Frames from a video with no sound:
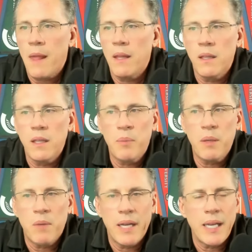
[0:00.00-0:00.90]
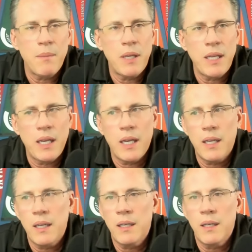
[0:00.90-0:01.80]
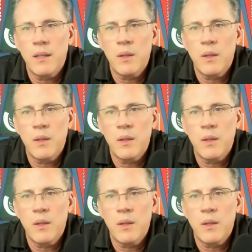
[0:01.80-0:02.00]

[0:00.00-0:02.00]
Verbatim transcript: and then they beat Miami in